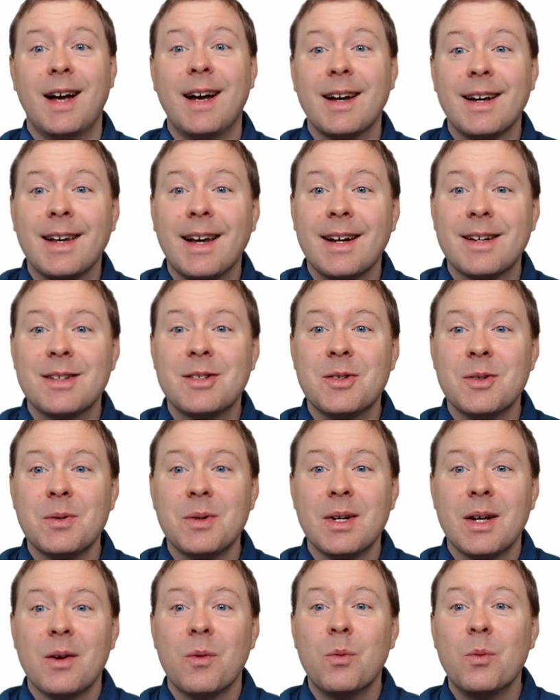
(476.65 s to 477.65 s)
I like to
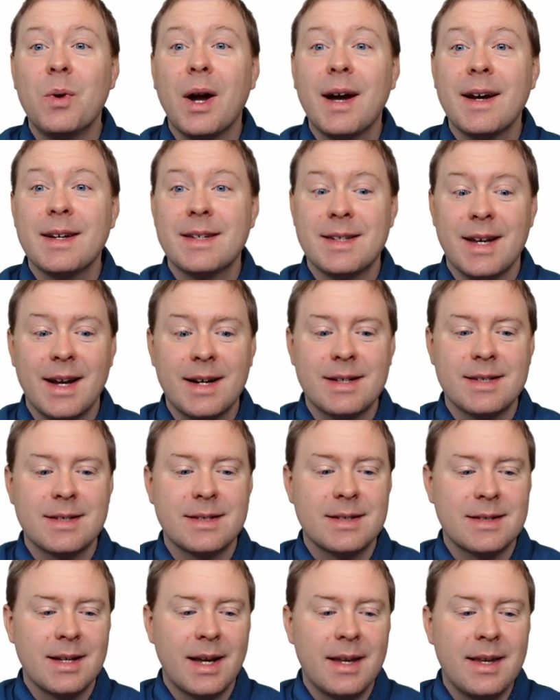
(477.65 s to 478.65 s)
write
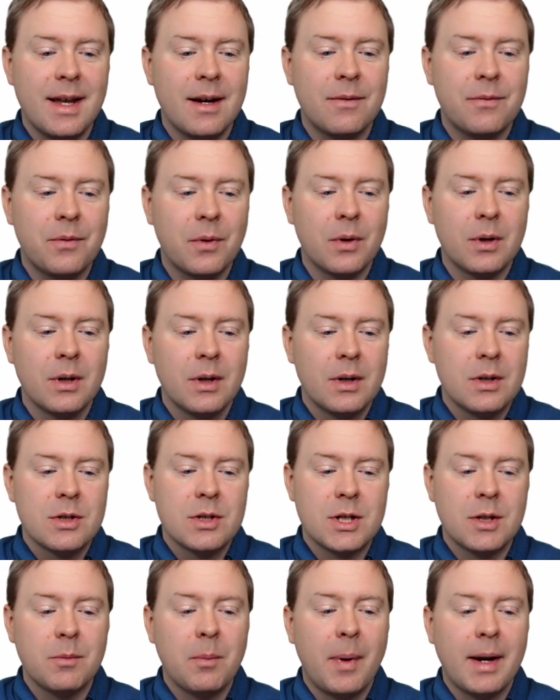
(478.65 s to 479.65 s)
texts, and therefore
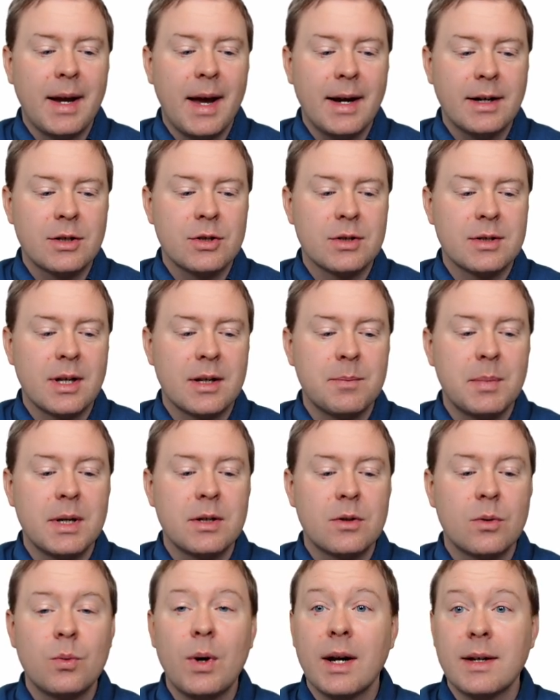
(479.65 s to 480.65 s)
some of my actions has been
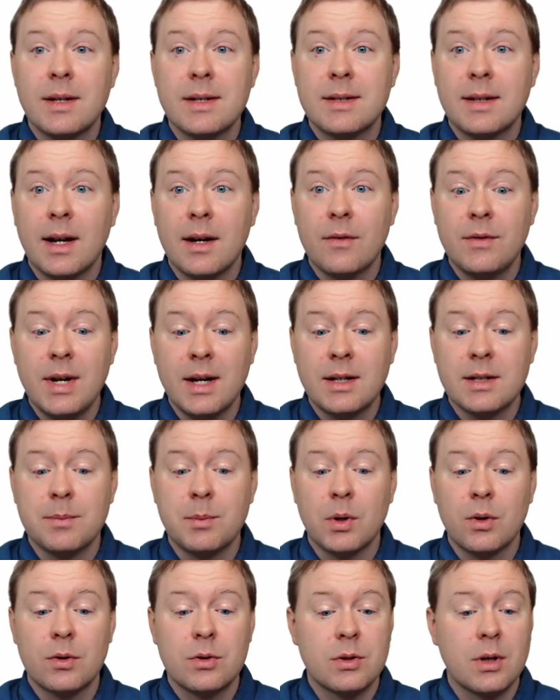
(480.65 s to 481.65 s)
to write these kind of
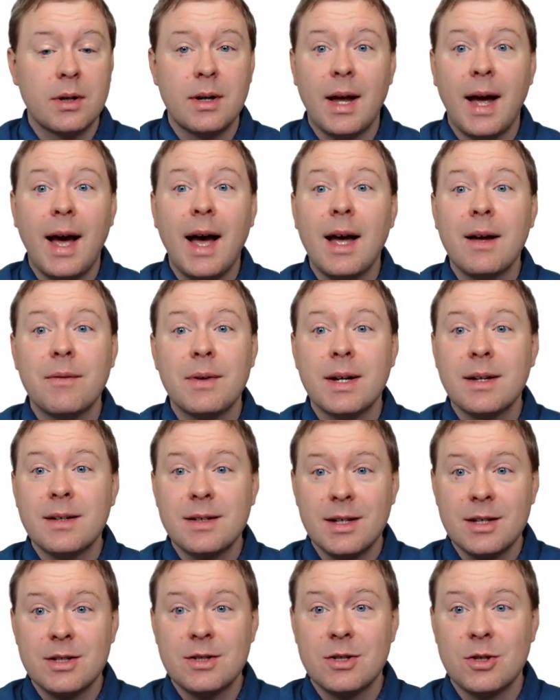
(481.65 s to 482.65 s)
textbooks and having
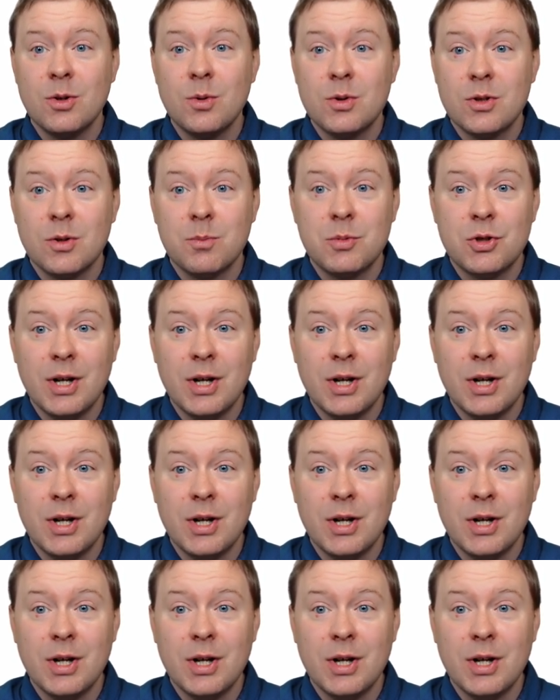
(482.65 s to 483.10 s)
this YouTube